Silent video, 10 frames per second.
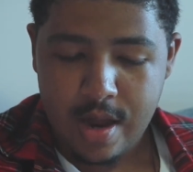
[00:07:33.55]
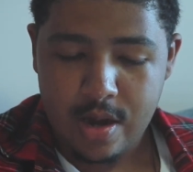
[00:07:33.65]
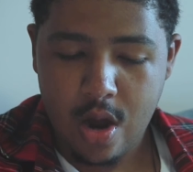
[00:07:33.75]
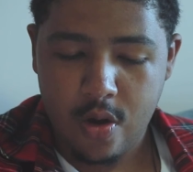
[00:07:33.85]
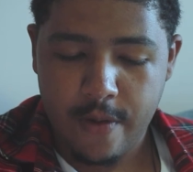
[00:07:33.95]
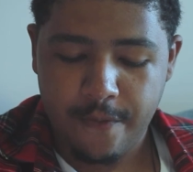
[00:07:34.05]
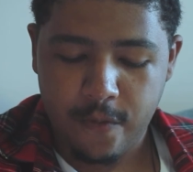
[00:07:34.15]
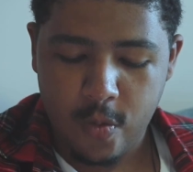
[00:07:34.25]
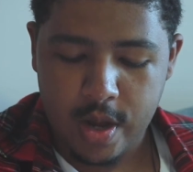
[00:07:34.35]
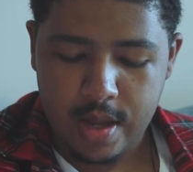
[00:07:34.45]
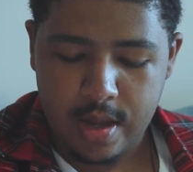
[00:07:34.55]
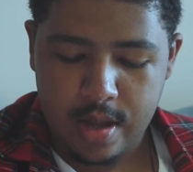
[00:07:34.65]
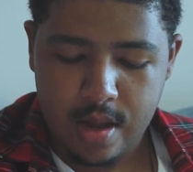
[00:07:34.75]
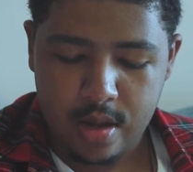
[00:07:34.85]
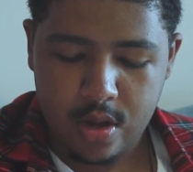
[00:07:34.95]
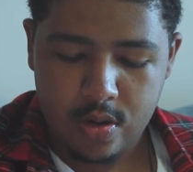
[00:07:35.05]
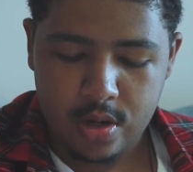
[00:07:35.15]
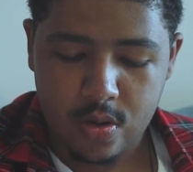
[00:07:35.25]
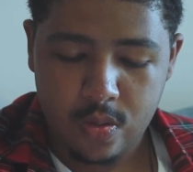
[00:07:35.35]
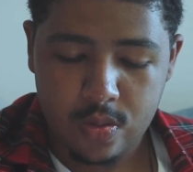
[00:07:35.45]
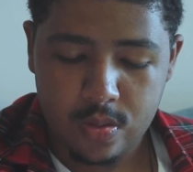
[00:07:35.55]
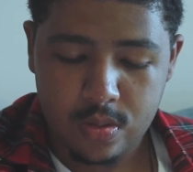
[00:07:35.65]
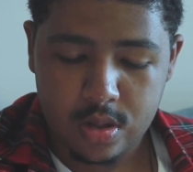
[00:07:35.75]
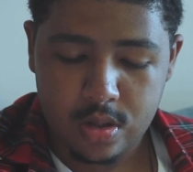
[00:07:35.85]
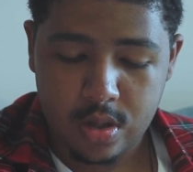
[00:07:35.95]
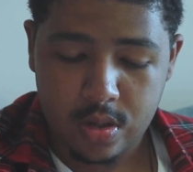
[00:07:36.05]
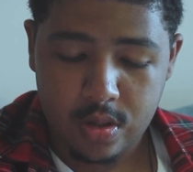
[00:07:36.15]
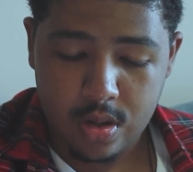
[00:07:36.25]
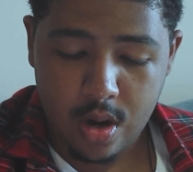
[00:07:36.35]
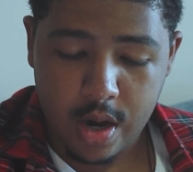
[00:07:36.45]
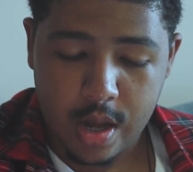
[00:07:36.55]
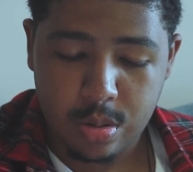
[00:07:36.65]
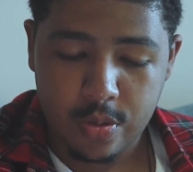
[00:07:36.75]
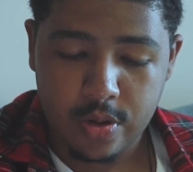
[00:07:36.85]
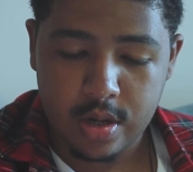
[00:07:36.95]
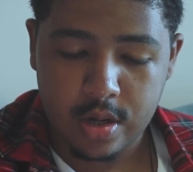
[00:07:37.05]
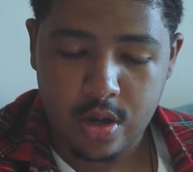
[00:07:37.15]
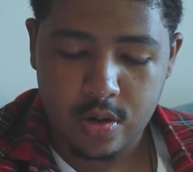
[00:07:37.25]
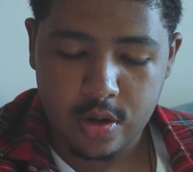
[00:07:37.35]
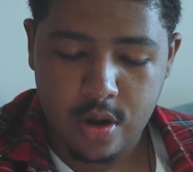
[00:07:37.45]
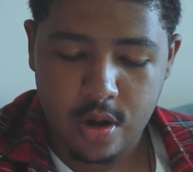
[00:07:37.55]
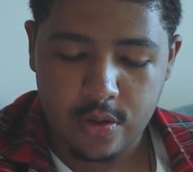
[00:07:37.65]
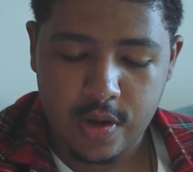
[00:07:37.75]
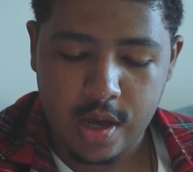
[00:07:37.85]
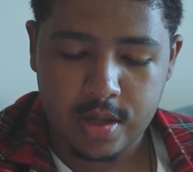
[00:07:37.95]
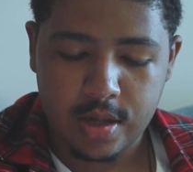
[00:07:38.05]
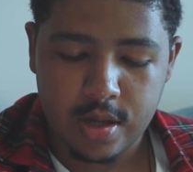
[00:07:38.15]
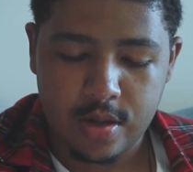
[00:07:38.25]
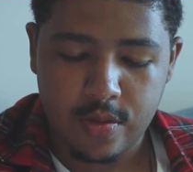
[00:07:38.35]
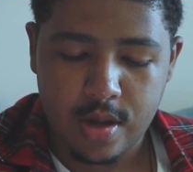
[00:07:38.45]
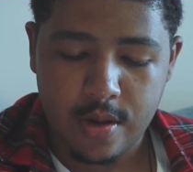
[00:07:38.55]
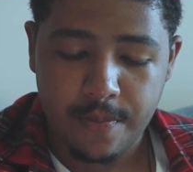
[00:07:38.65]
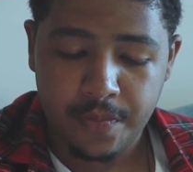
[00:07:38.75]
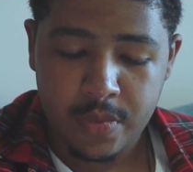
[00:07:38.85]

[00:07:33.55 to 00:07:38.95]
No, if we go to tools, tune. Okay, so we're gonna go to contrast again. There we go.